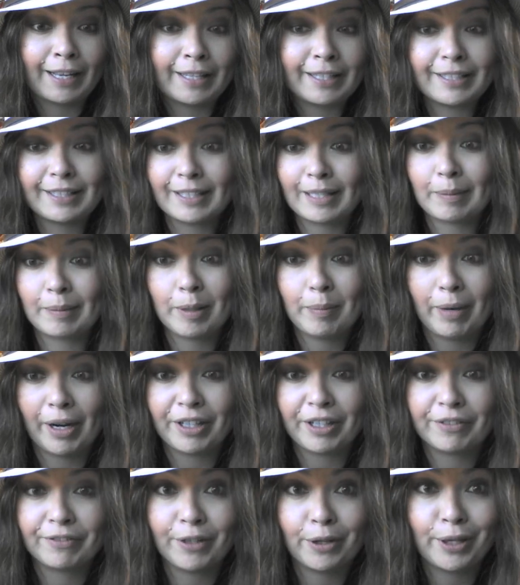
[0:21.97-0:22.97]
set up the
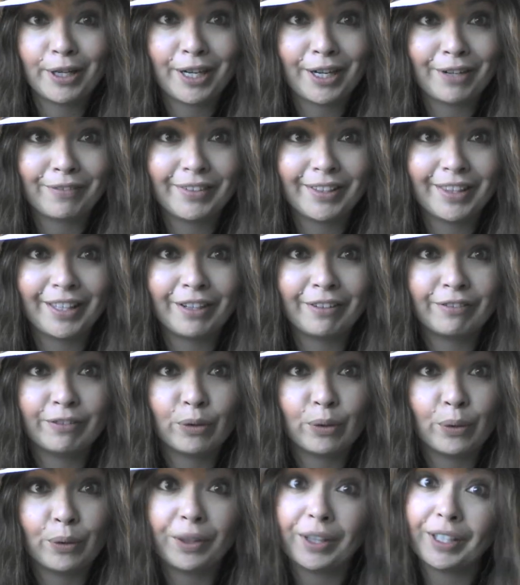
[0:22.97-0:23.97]
microphone and everything
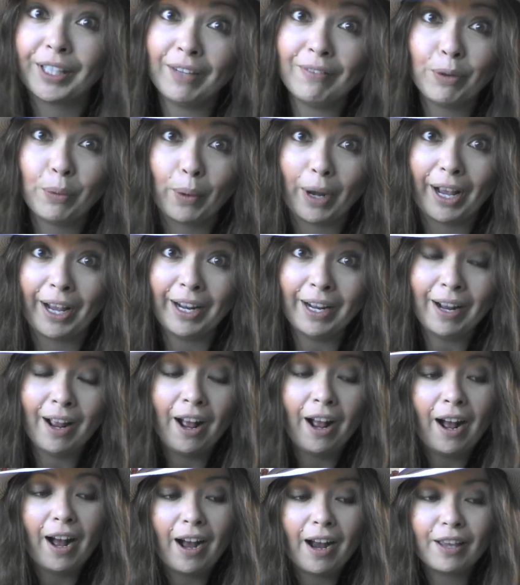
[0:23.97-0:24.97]
for the giveaway,
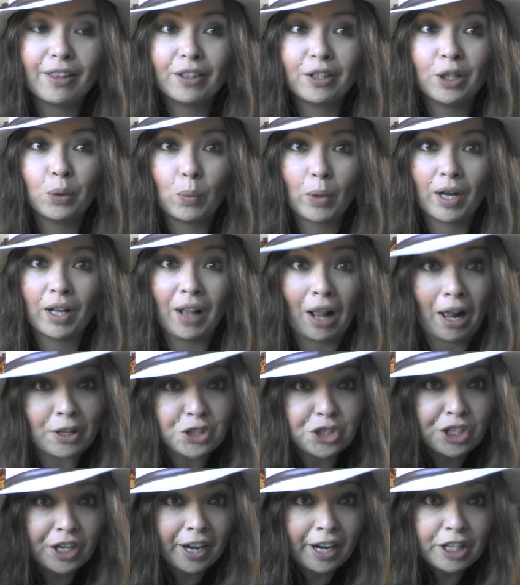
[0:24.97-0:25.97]
I thought, well, I'll
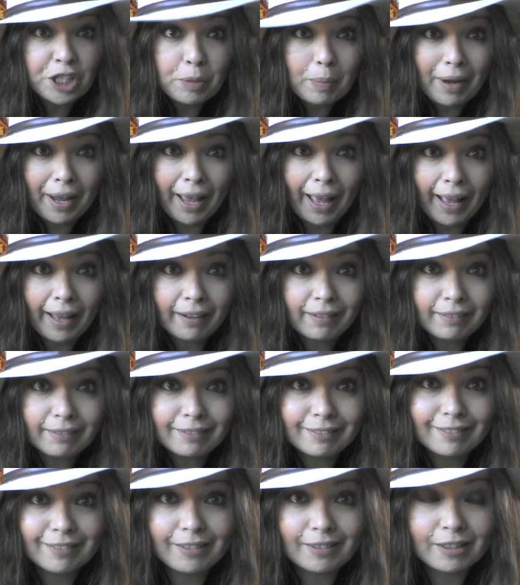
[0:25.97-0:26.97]
change my hat
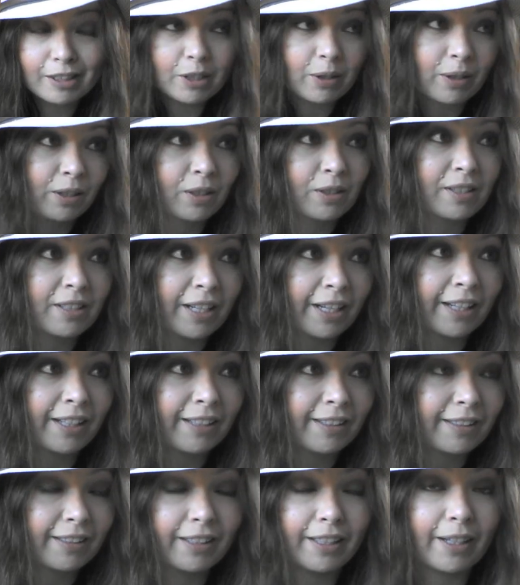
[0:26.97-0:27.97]
so it looks like,
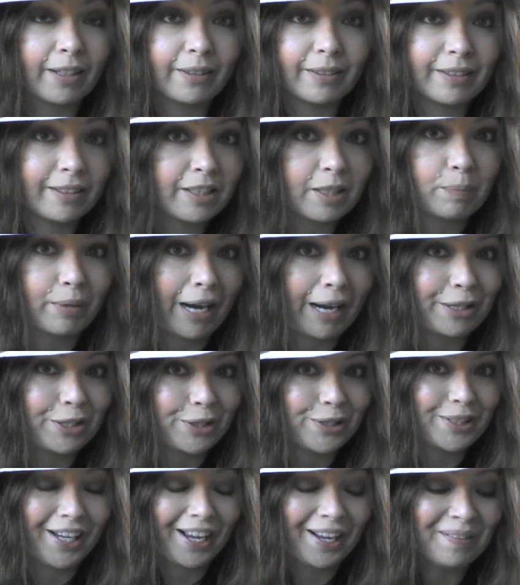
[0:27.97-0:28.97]
you know, it's a brand
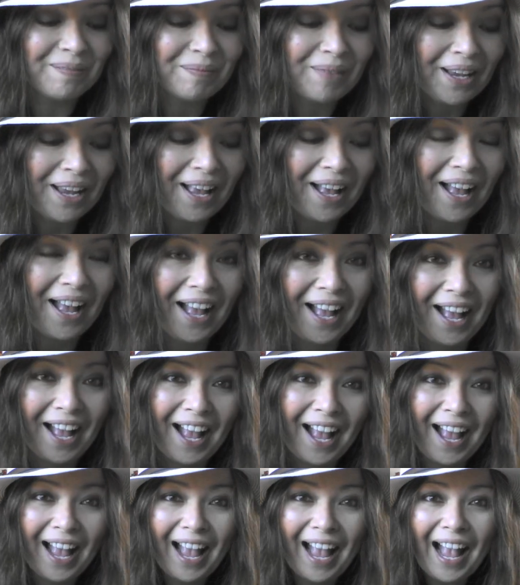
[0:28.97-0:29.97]
new day
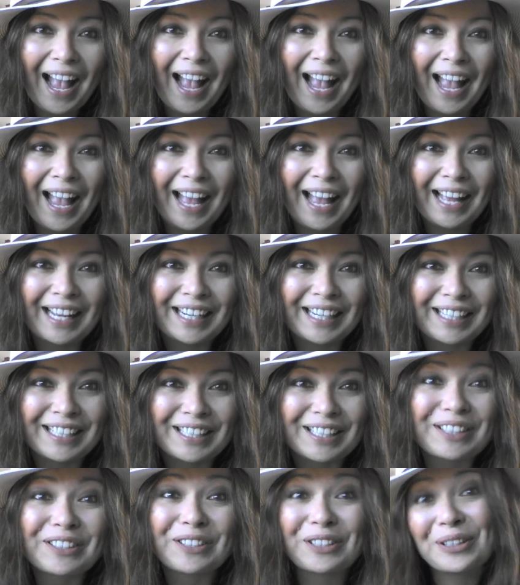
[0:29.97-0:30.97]
and
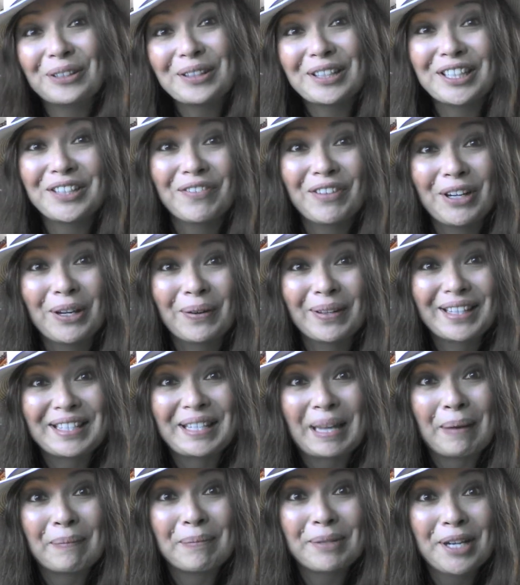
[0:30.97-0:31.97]
do this video at the
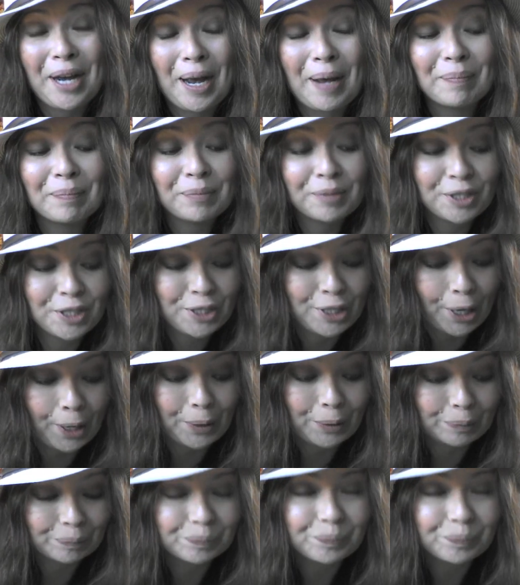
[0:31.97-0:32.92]
same time. So